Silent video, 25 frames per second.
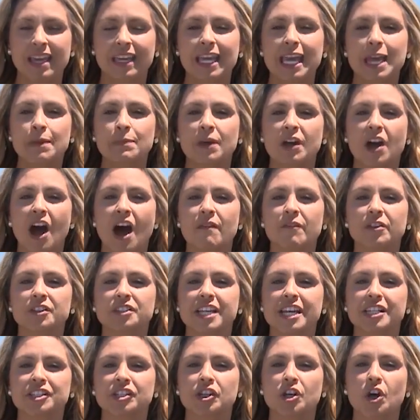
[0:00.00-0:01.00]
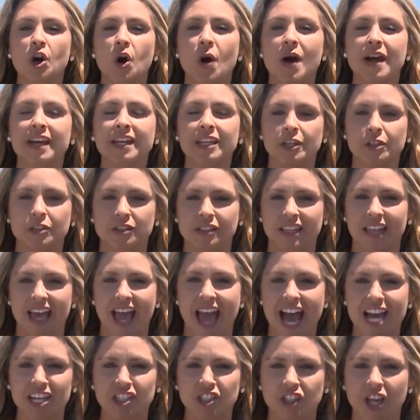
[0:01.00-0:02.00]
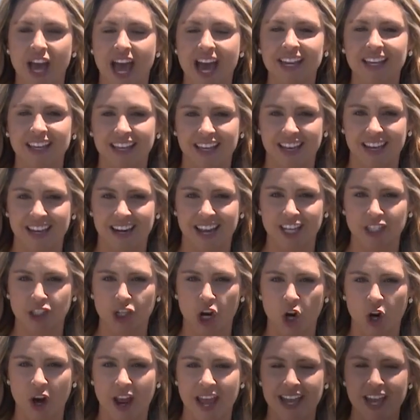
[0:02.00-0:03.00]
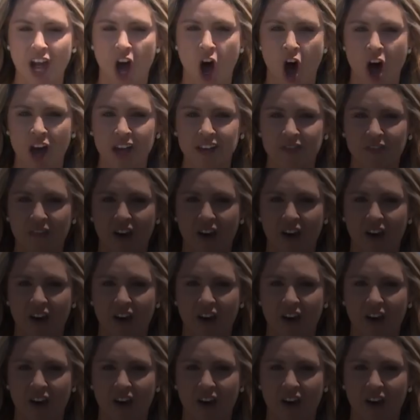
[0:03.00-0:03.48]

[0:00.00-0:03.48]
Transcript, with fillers: Keep the conversation going using the hashtag NHRA on